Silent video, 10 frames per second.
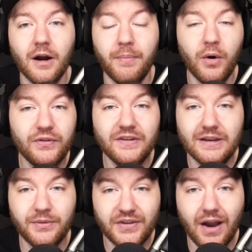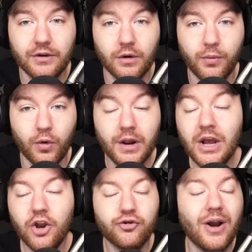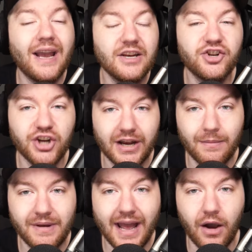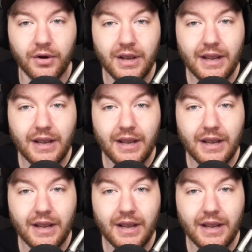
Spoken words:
opposing team scouting report trying to shut him down.